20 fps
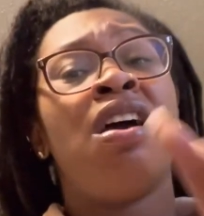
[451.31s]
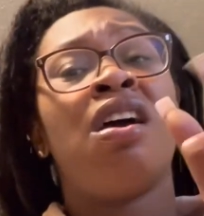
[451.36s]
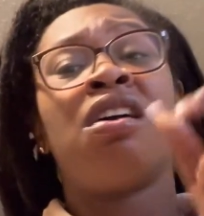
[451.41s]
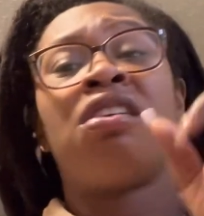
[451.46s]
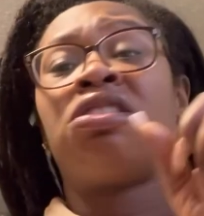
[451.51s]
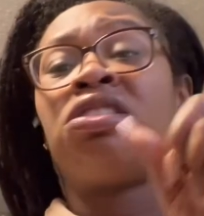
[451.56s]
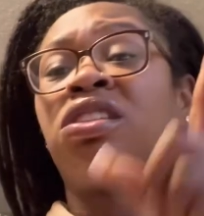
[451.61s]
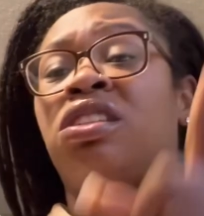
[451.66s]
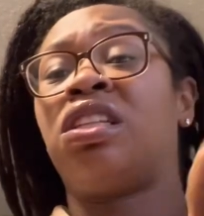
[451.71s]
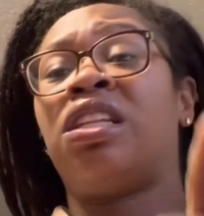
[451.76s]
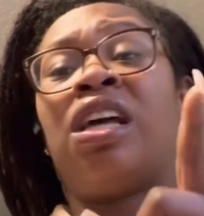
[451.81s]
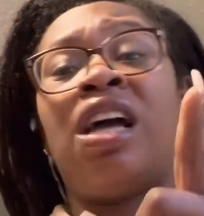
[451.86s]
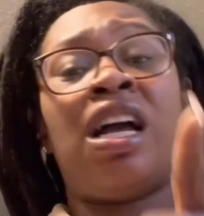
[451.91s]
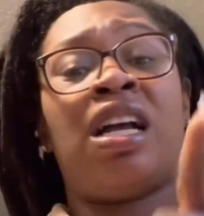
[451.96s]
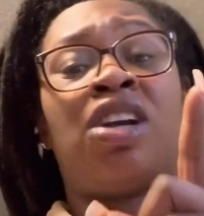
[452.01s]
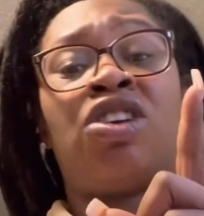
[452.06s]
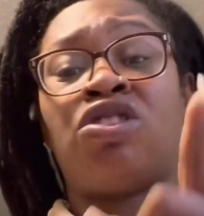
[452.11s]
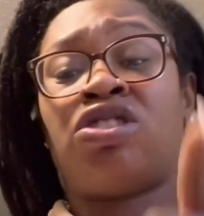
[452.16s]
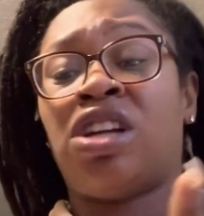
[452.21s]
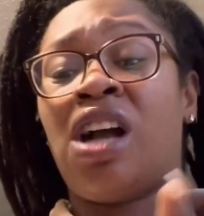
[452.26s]

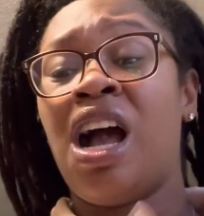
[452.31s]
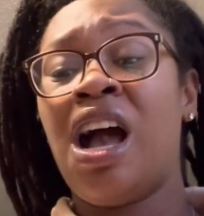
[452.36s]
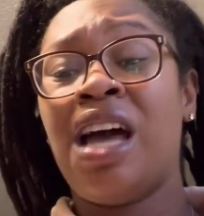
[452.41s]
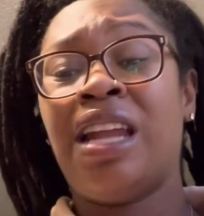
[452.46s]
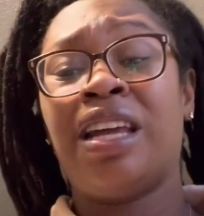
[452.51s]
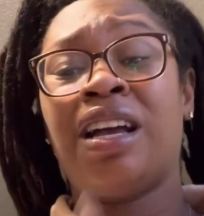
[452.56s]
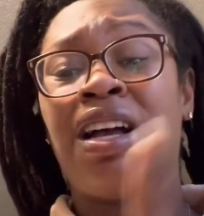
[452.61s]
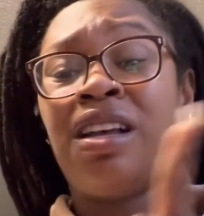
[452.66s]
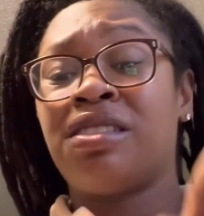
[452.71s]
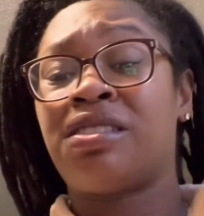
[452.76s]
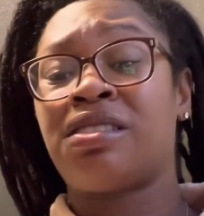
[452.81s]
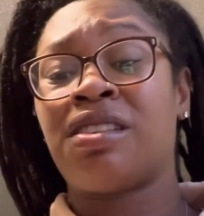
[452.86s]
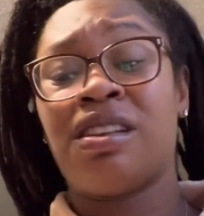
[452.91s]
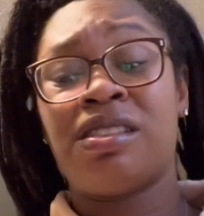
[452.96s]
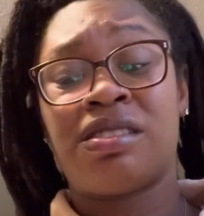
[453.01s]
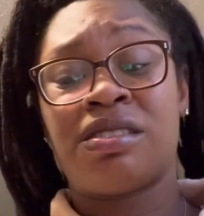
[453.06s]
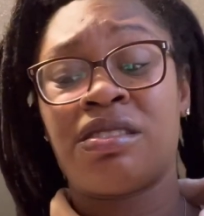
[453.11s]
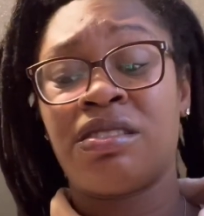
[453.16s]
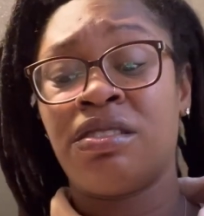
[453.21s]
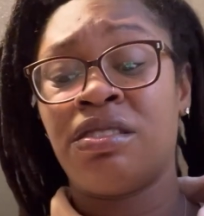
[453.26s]
Chrisean and her
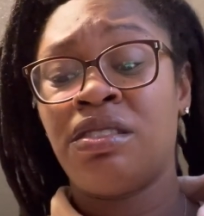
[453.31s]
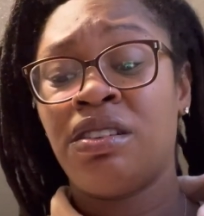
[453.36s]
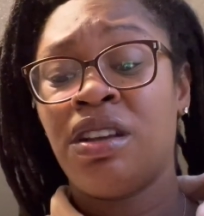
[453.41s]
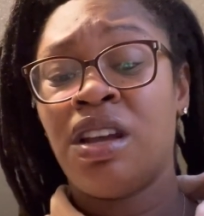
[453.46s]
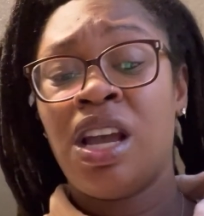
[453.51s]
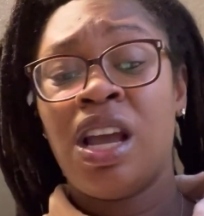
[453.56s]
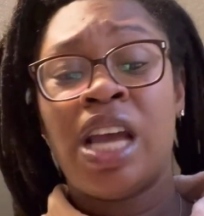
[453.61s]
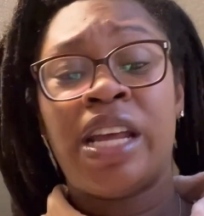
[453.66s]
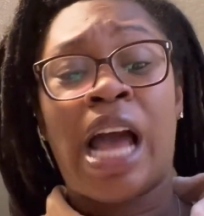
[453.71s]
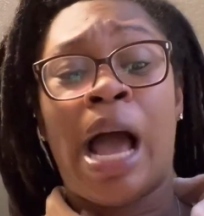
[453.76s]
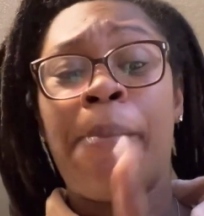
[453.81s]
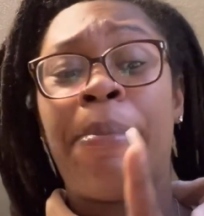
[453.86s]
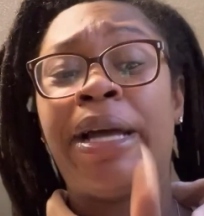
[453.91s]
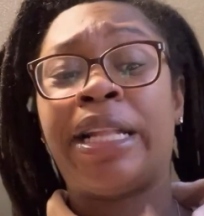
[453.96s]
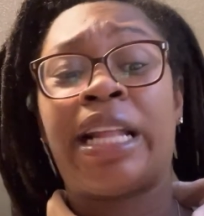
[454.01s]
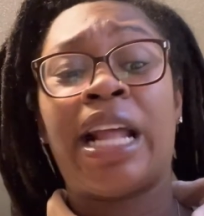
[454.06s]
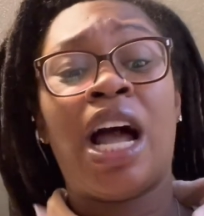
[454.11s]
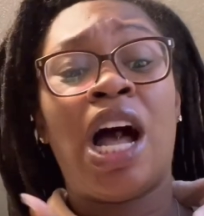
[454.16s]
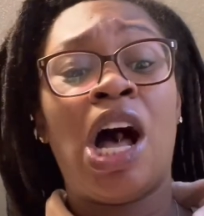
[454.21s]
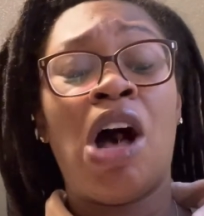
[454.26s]
sister, I bet
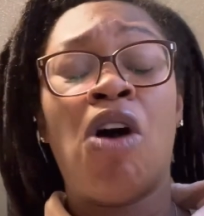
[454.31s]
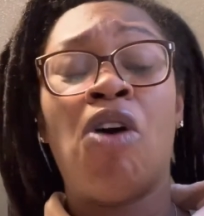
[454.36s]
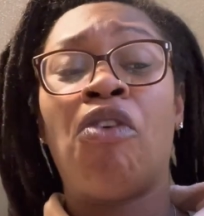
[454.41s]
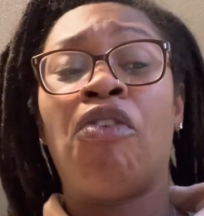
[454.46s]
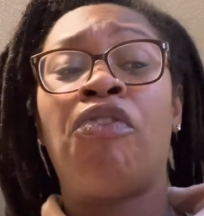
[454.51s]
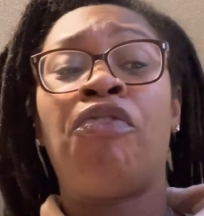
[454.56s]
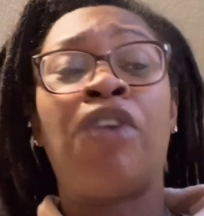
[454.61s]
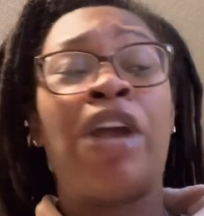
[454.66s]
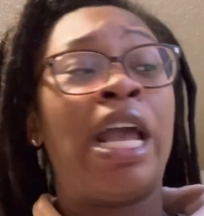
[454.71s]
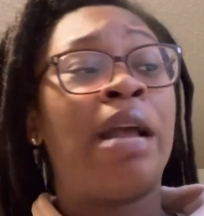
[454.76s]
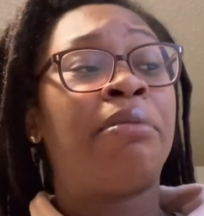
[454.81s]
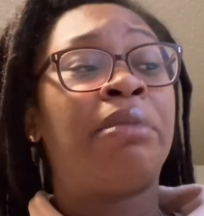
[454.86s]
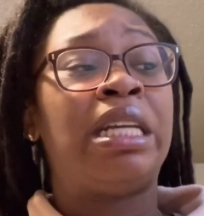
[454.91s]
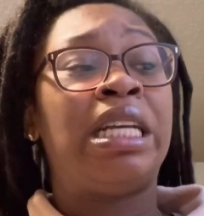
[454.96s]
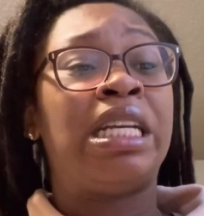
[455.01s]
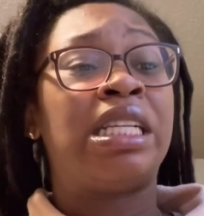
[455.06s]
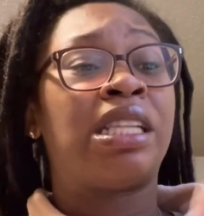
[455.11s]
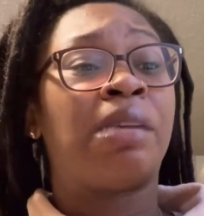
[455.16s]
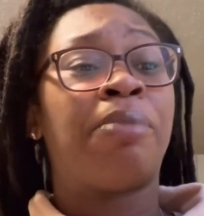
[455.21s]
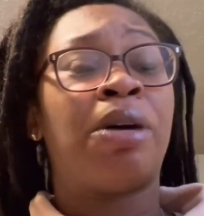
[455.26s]
that whole
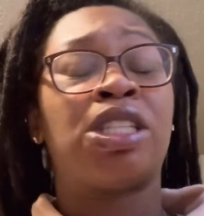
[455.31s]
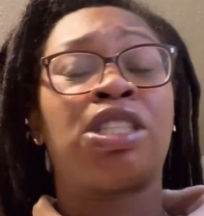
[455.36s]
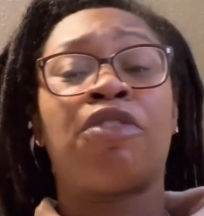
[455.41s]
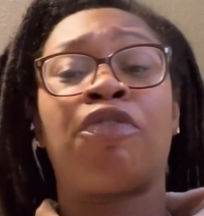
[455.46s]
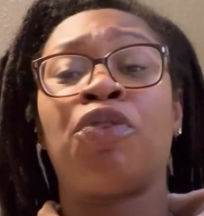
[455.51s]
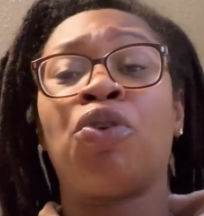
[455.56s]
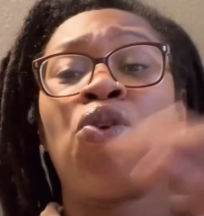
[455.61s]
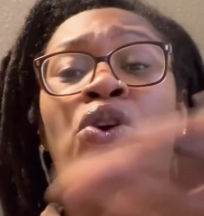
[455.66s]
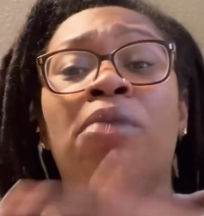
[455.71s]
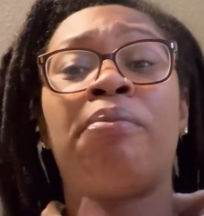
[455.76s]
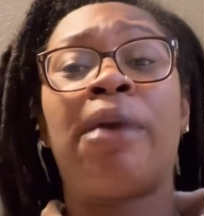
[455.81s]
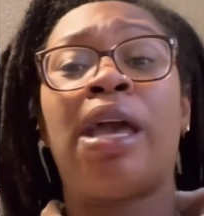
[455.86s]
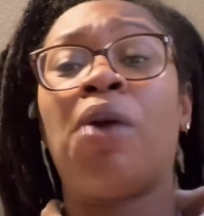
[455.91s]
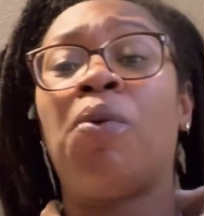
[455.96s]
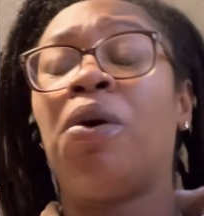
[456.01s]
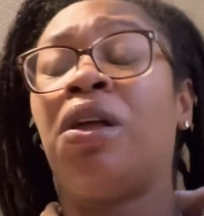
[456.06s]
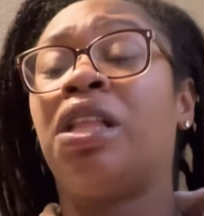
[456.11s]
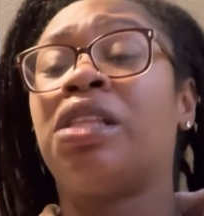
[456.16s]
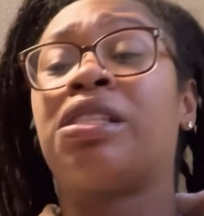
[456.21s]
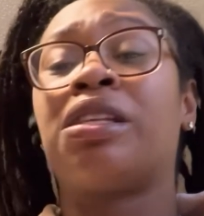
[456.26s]
family is a bunch of Floyd
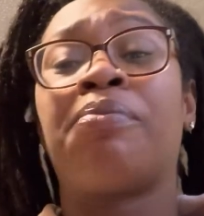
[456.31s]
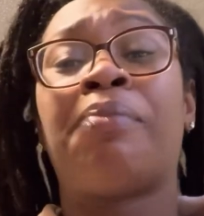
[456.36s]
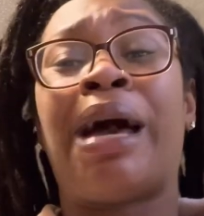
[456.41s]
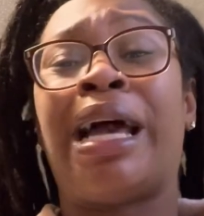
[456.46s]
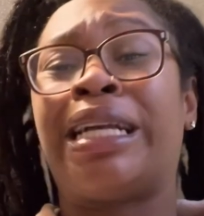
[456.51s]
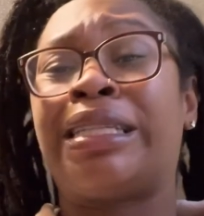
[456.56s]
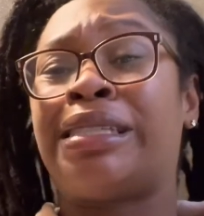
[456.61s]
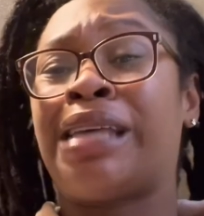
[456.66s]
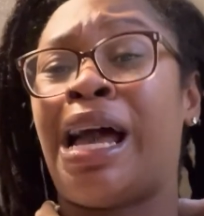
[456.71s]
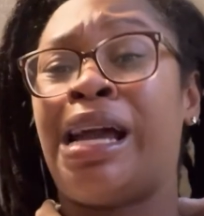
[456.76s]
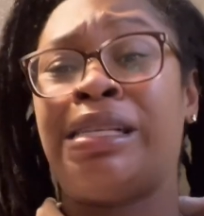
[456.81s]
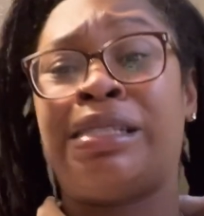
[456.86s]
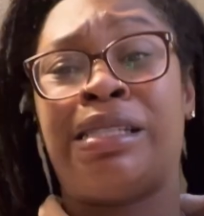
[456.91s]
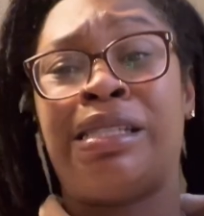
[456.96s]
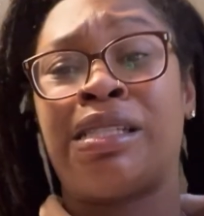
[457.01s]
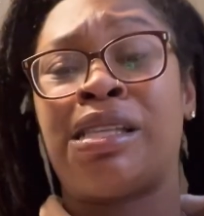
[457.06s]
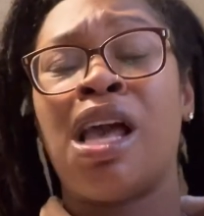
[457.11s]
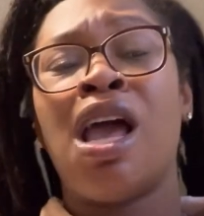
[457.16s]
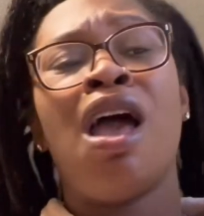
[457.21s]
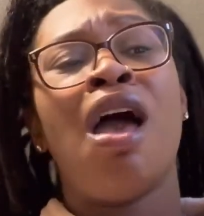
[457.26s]
Mayweathers and Mike
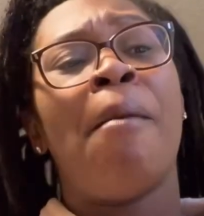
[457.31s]
Tysons.